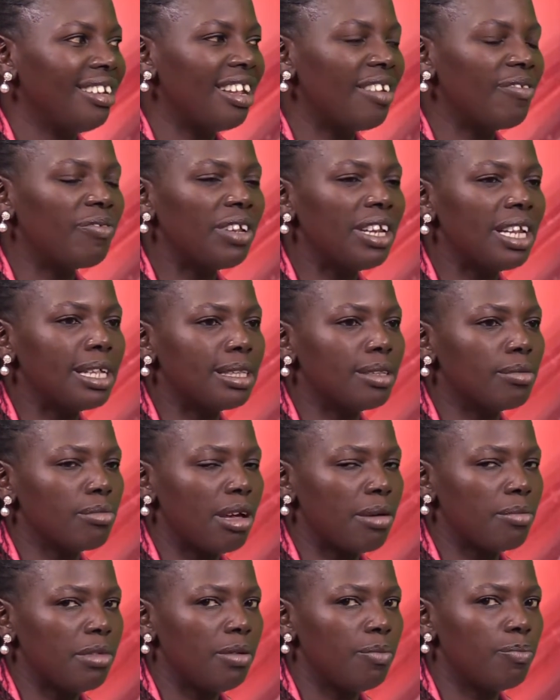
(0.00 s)
They feel it's
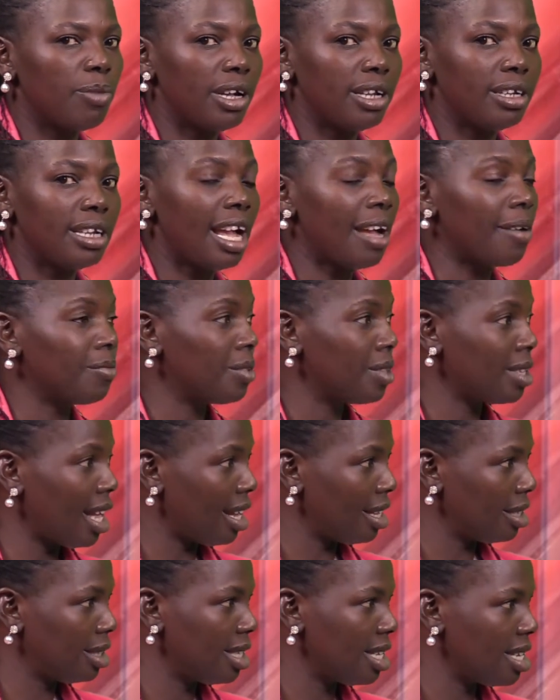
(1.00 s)
mommy, but I've
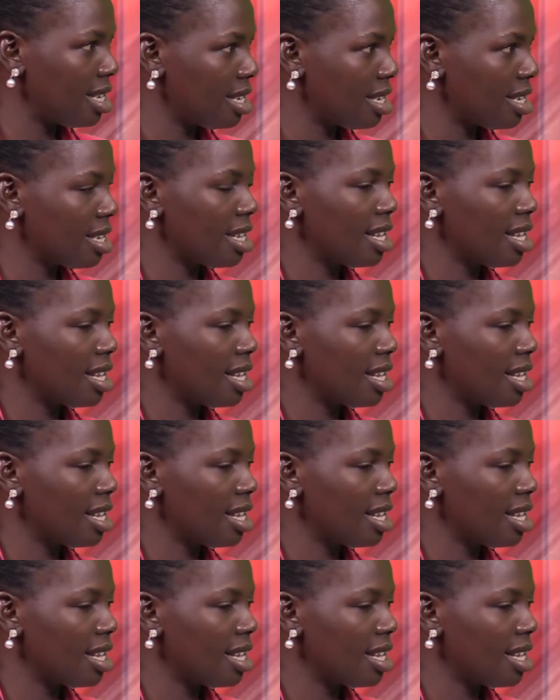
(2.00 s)
started